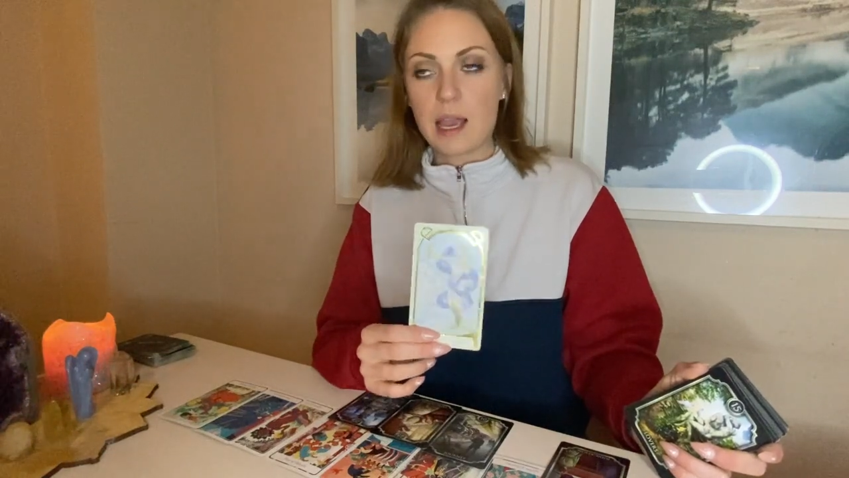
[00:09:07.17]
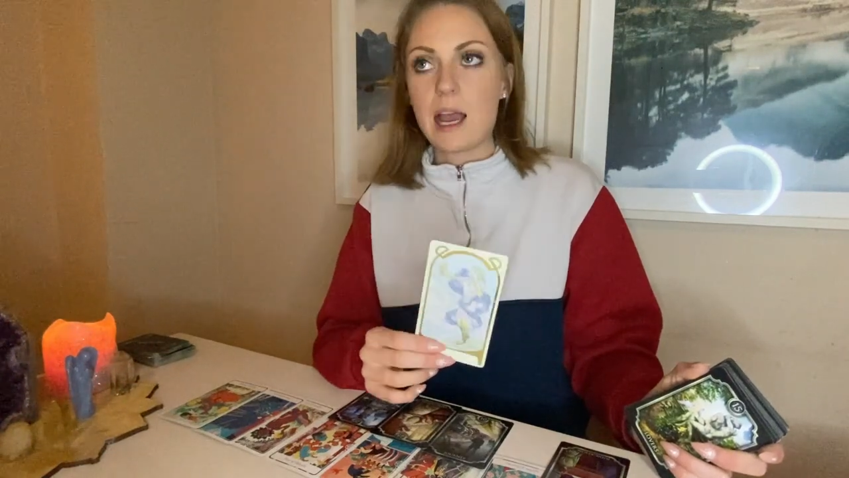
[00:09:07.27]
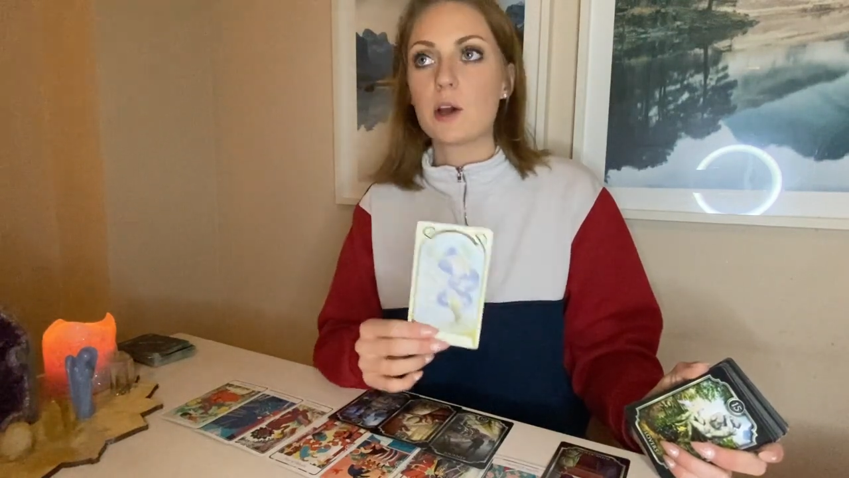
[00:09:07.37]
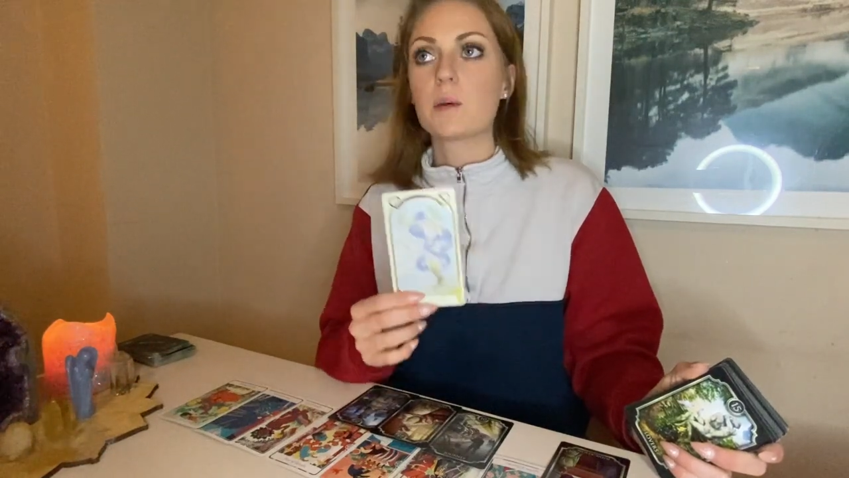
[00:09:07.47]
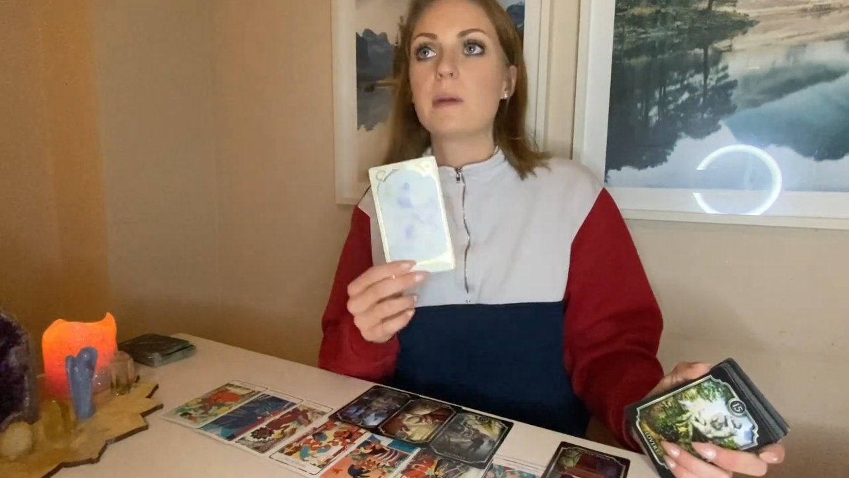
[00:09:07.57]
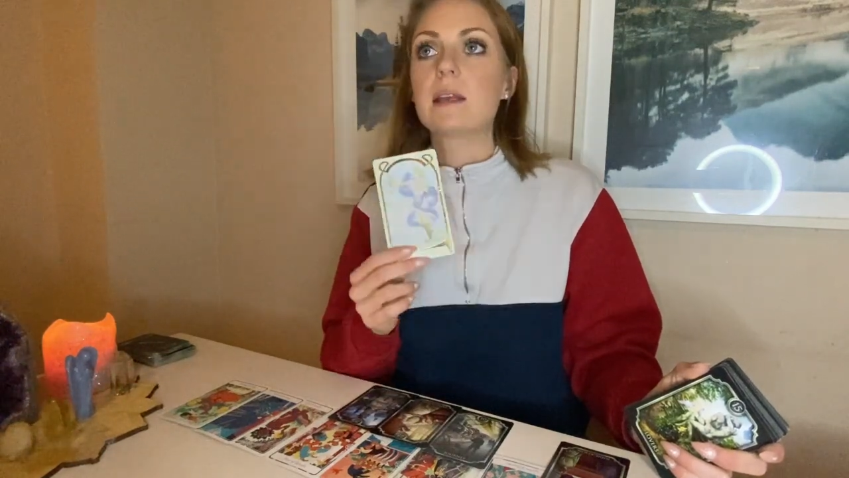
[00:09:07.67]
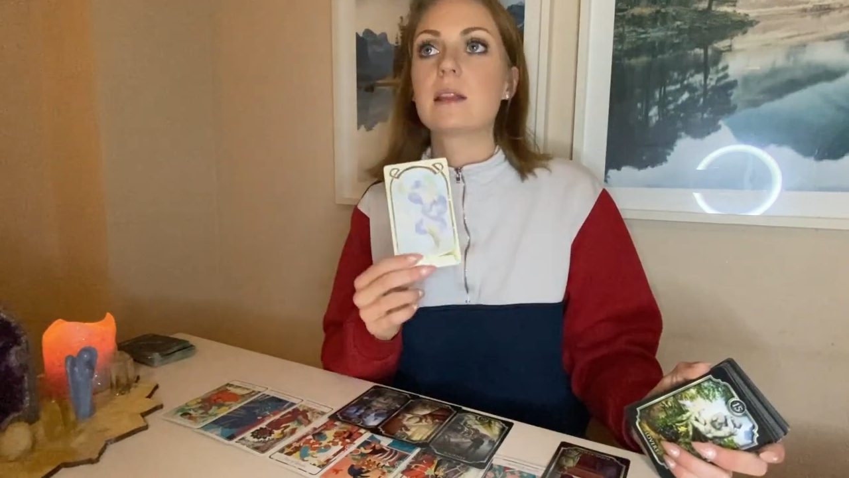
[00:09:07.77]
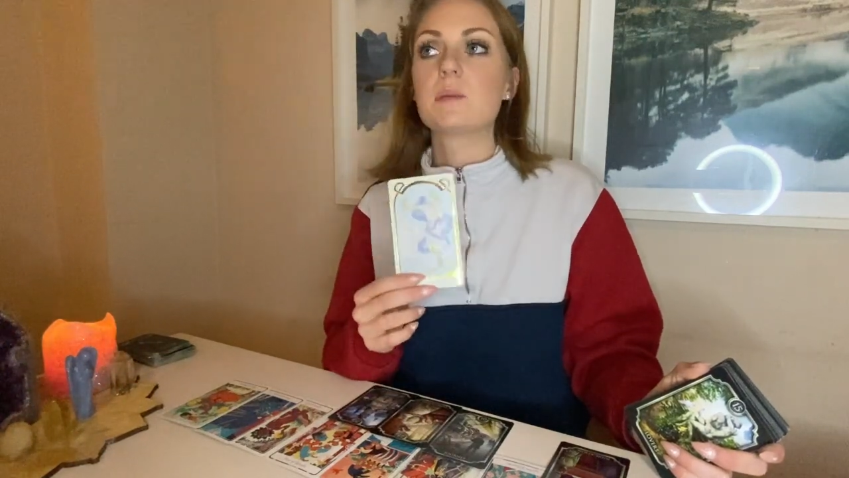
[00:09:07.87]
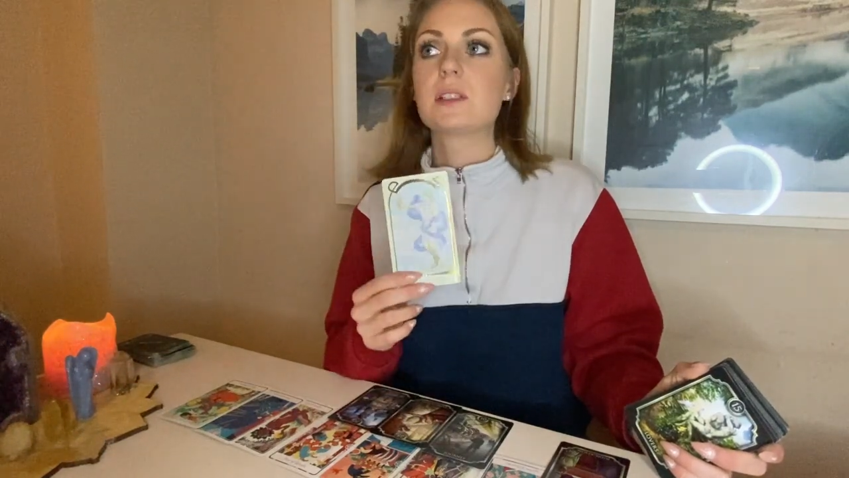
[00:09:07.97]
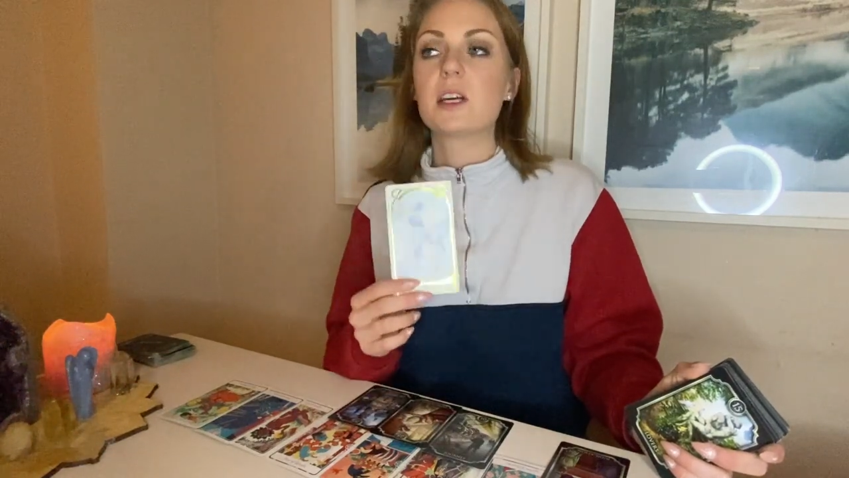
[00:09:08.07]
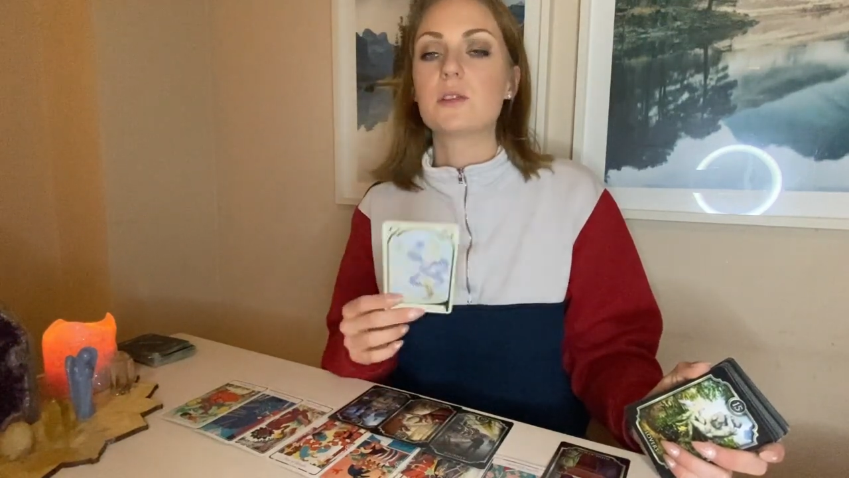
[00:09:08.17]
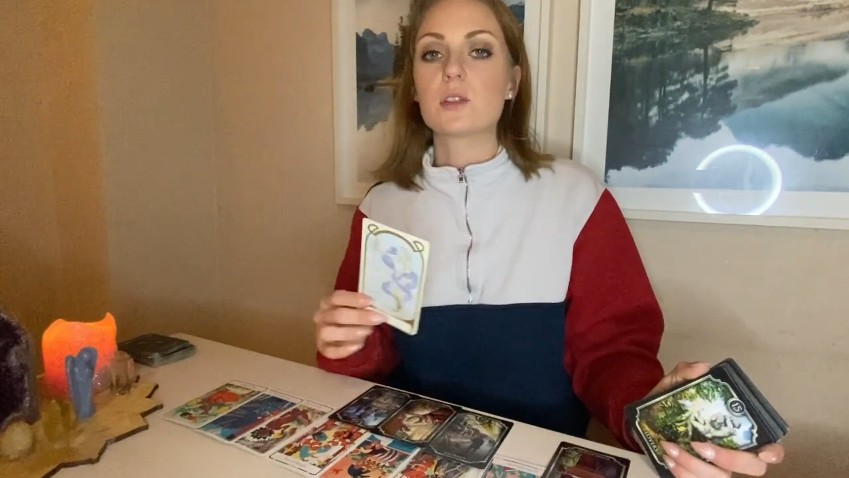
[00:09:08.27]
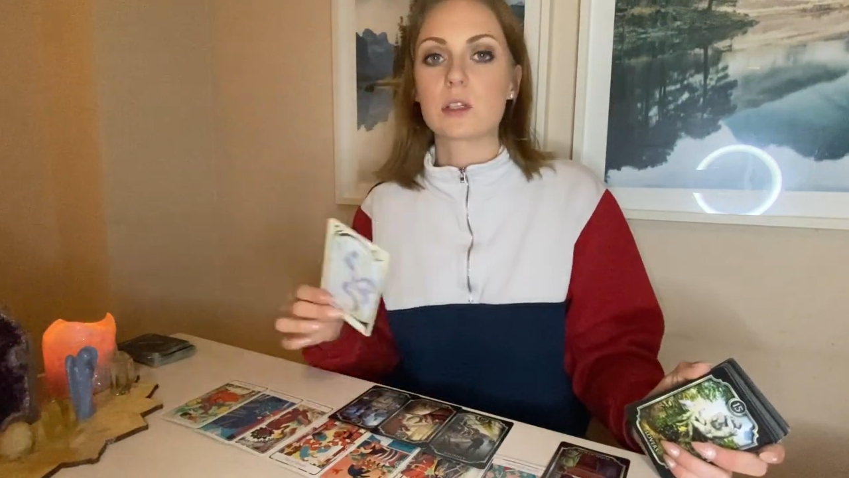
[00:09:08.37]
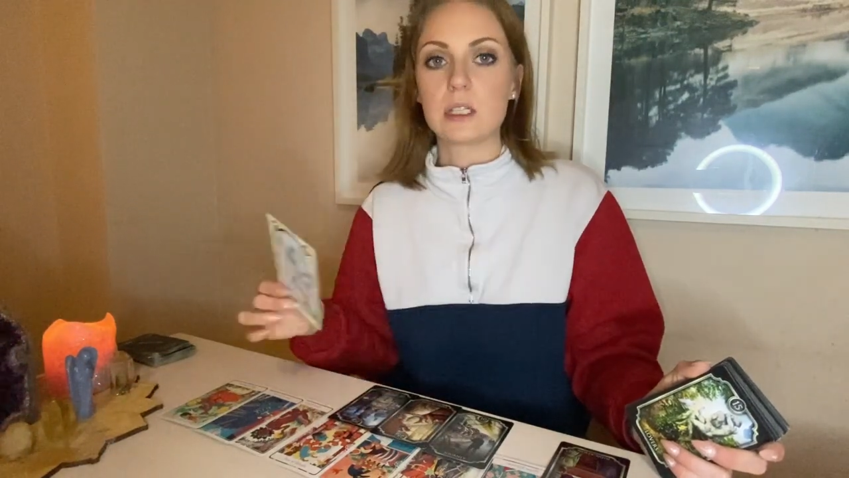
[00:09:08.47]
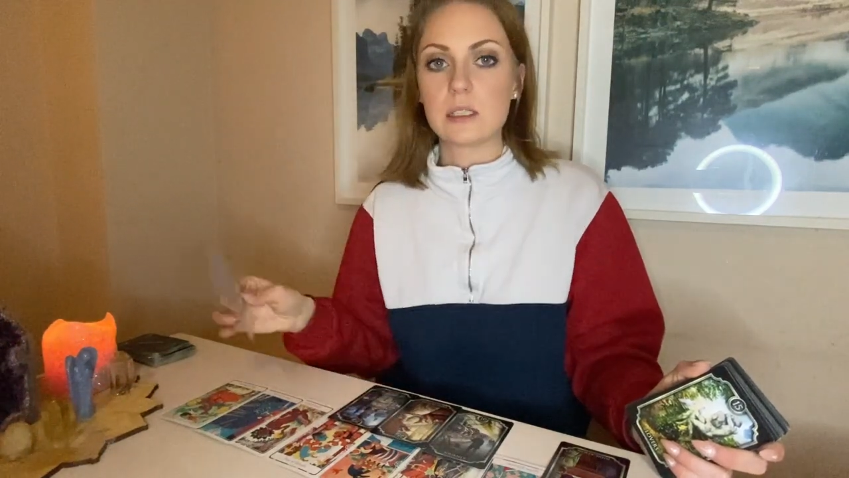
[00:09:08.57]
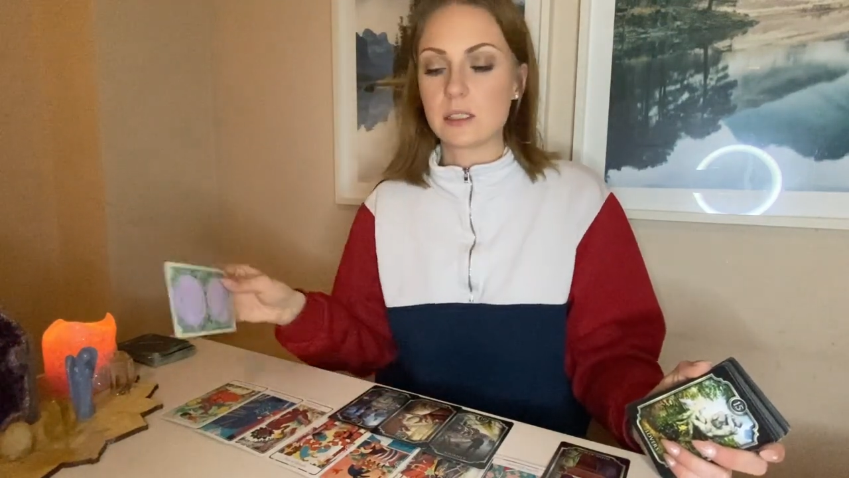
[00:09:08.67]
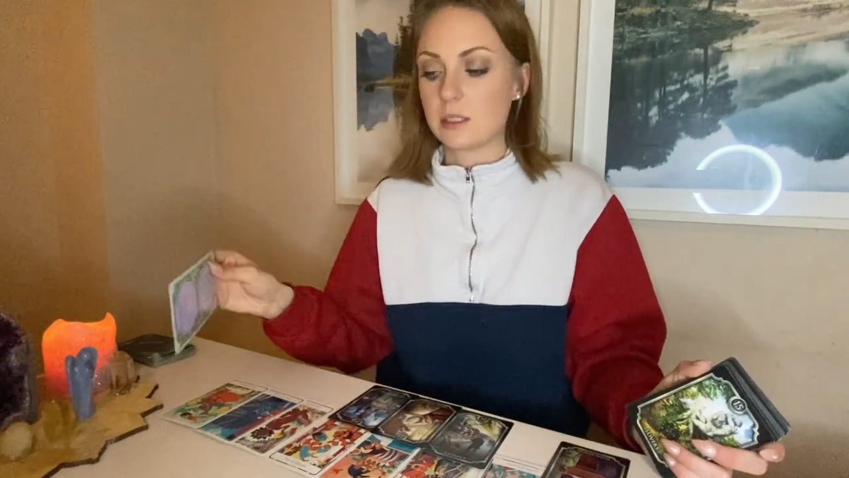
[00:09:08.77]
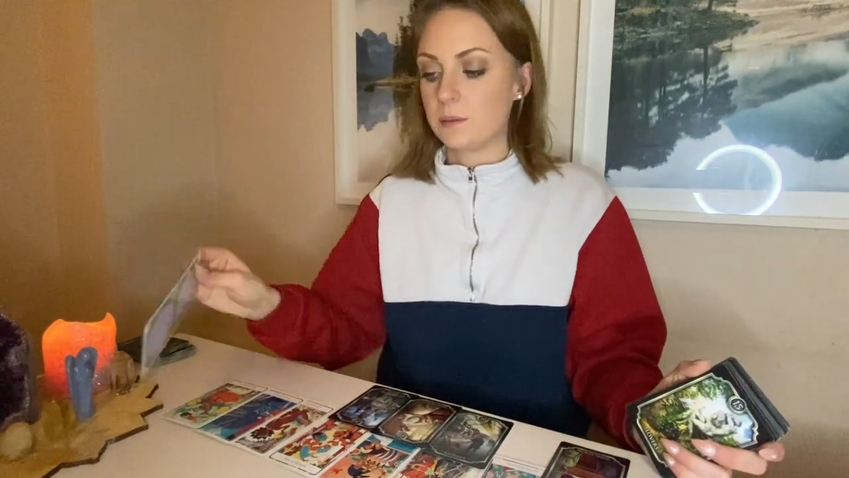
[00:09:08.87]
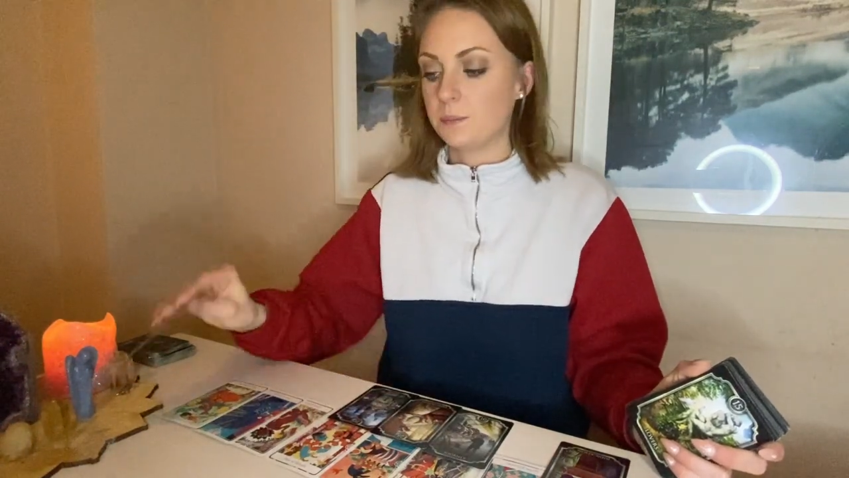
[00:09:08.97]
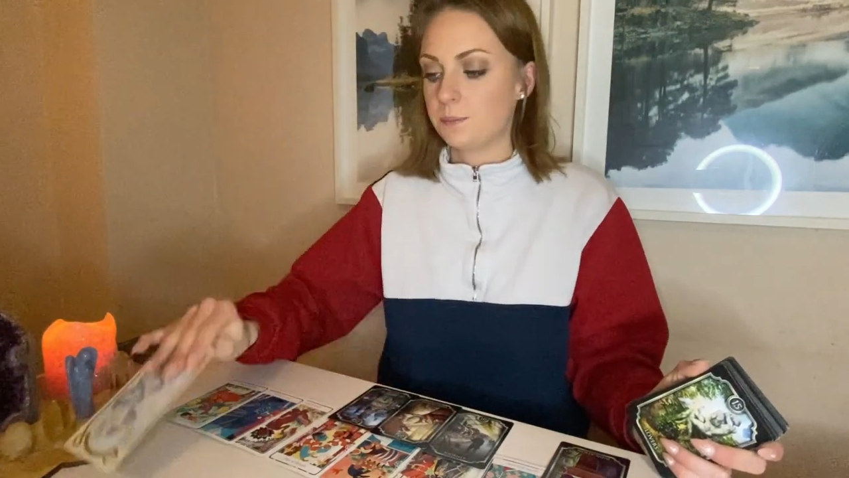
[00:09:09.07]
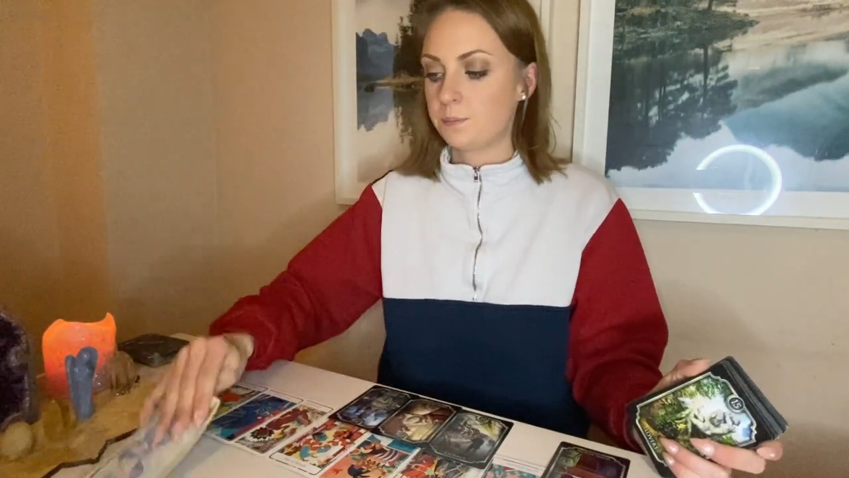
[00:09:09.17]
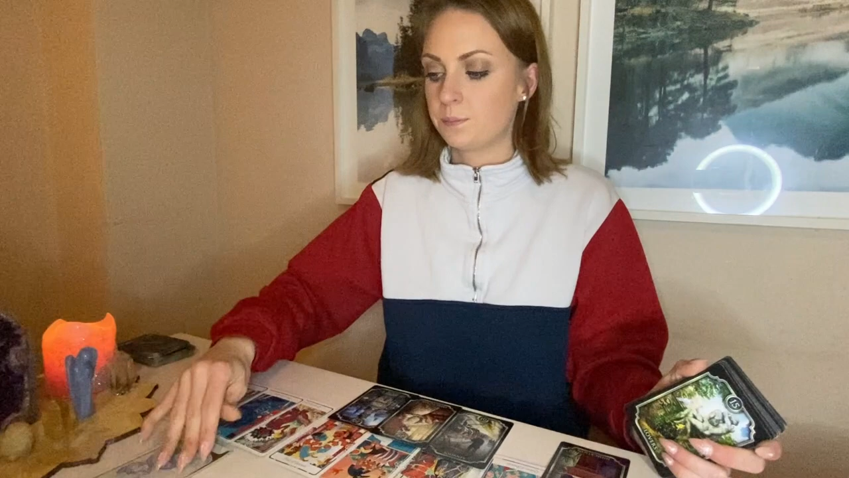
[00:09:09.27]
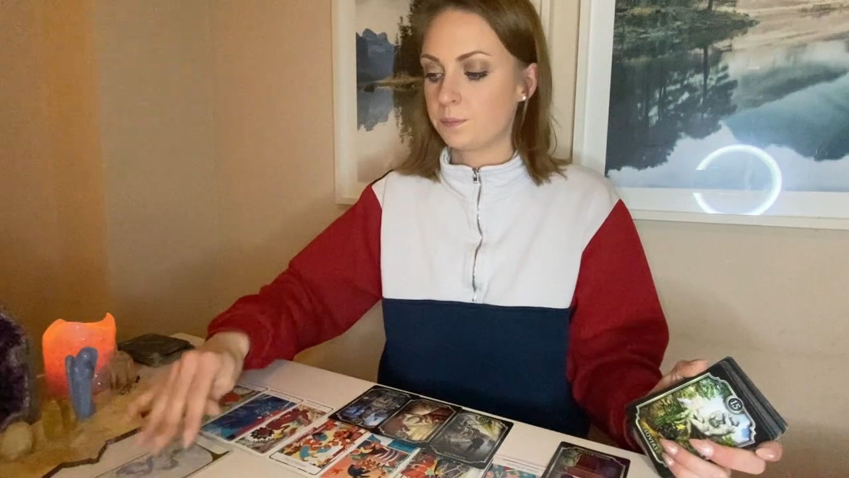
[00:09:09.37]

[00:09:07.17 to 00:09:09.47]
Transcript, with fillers: How to make themselves look innocent.